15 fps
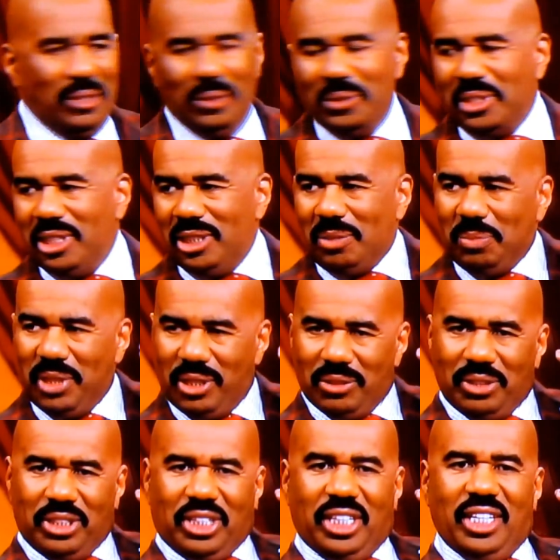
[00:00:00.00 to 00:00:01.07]
gonna kiss me
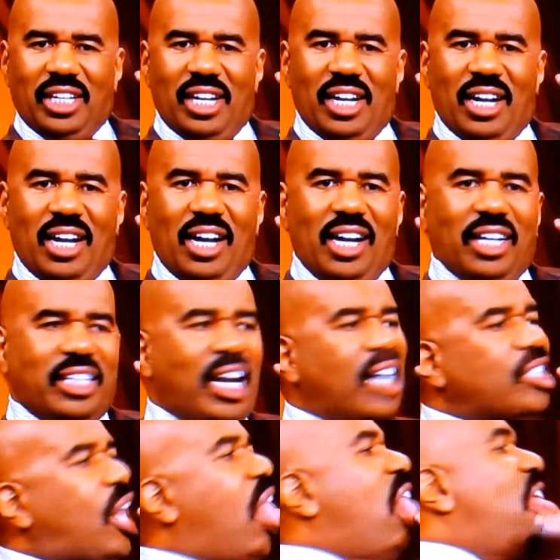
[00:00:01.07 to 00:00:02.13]
on the cheek.
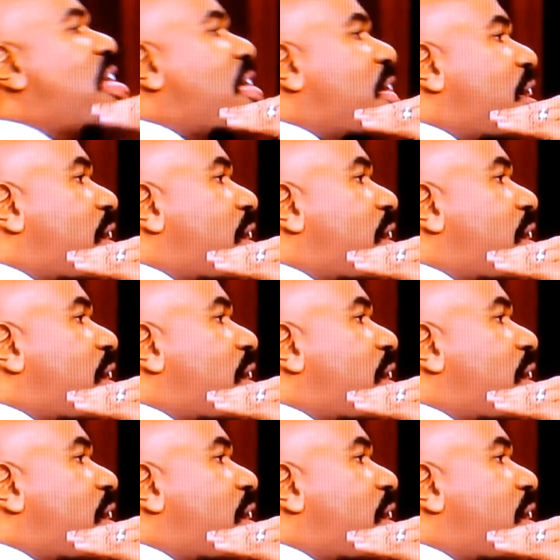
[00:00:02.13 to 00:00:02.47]
Gotcha. Let's